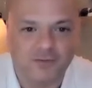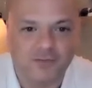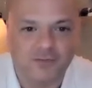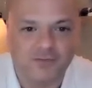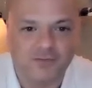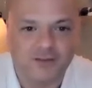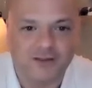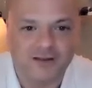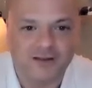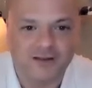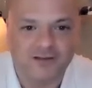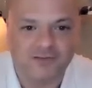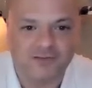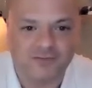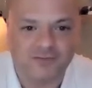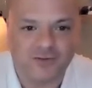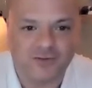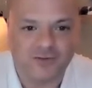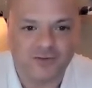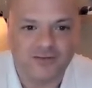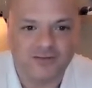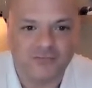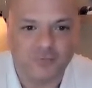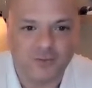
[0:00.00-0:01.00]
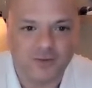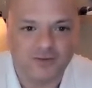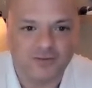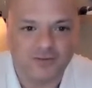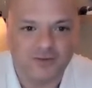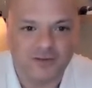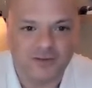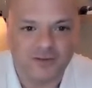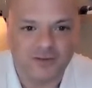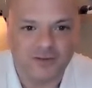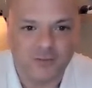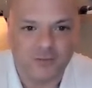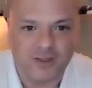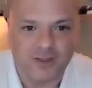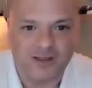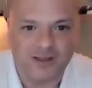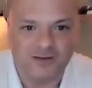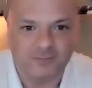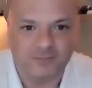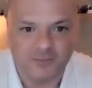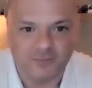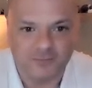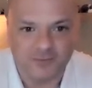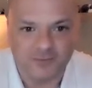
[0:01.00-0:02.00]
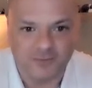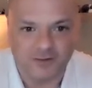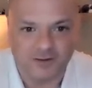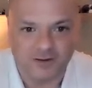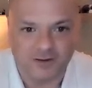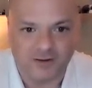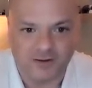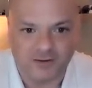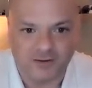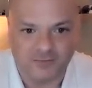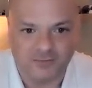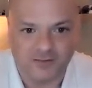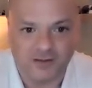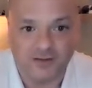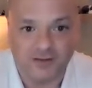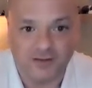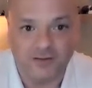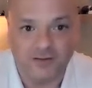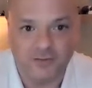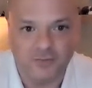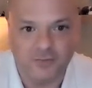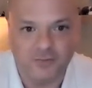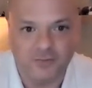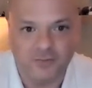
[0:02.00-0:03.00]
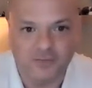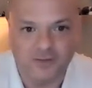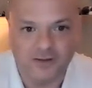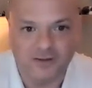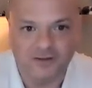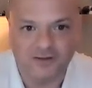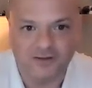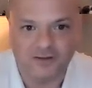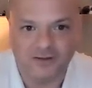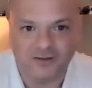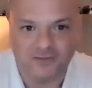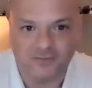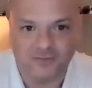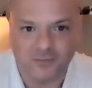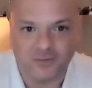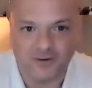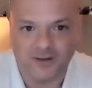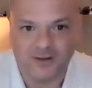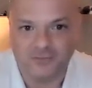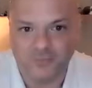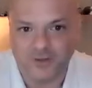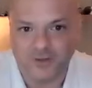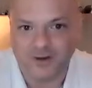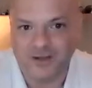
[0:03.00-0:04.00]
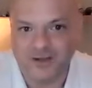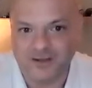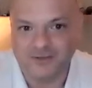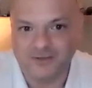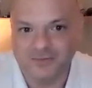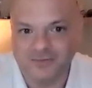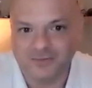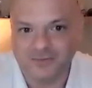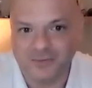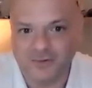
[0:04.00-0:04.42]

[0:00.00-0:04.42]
you think the trends with the new age movement are going to continue into the 2020s?